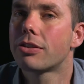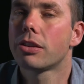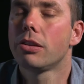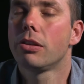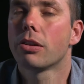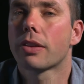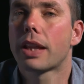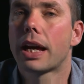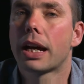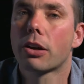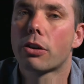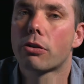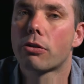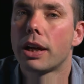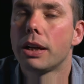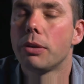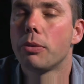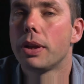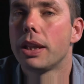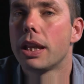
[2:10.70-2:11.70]
to look that
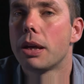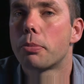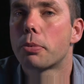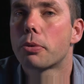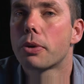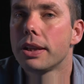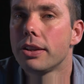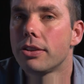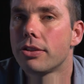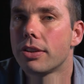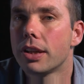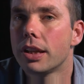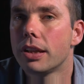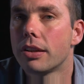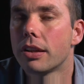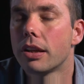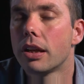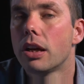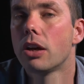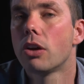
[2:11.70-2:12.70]
great when they're
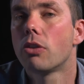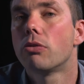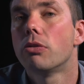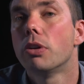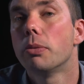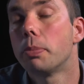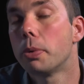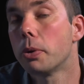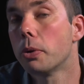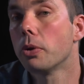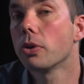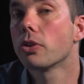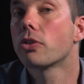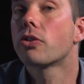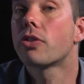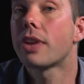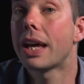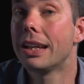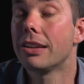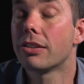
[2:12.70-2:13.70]
printed, reports
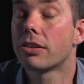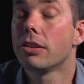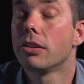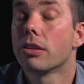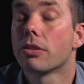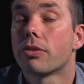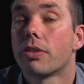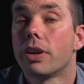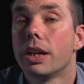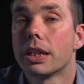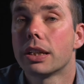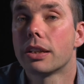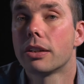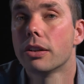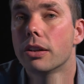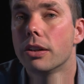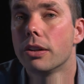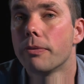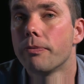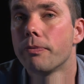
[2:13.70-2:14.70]
tend to look very
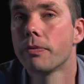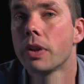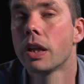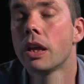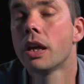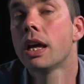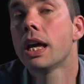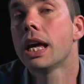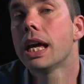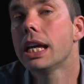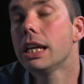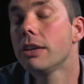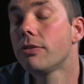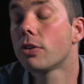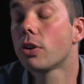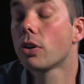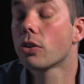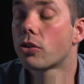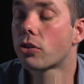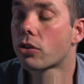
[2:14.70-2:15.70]
good.
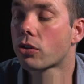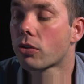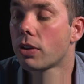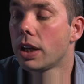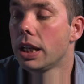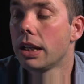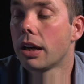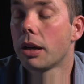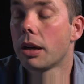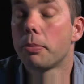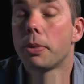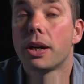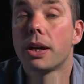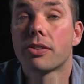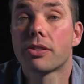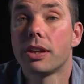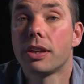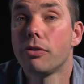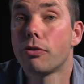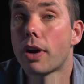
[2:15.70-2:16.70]
Even on screen, I
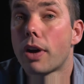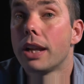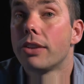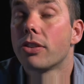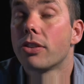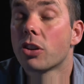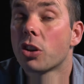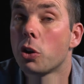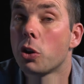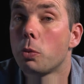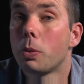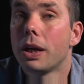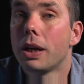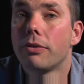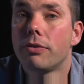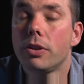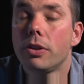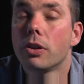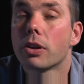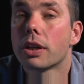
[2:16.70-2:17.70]
personally find it's a good way
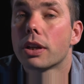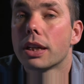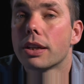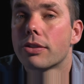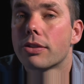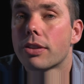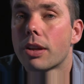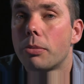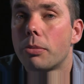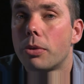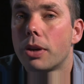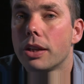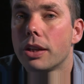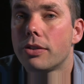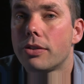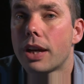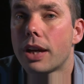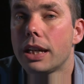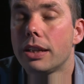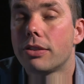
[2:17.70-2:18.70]
of looking at
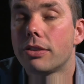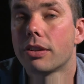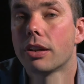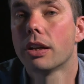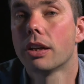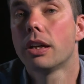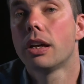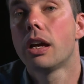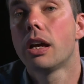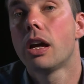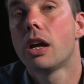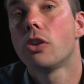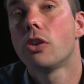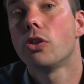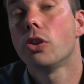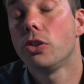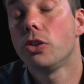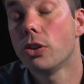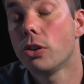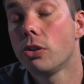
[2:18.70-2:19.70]
summarised data
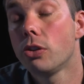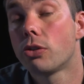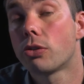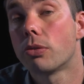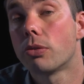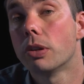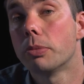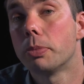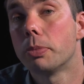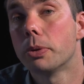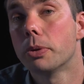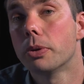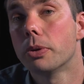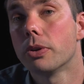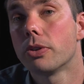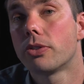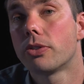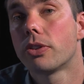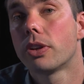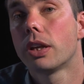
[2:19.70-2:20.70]
to use a
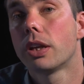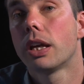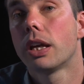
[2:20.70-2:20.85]
report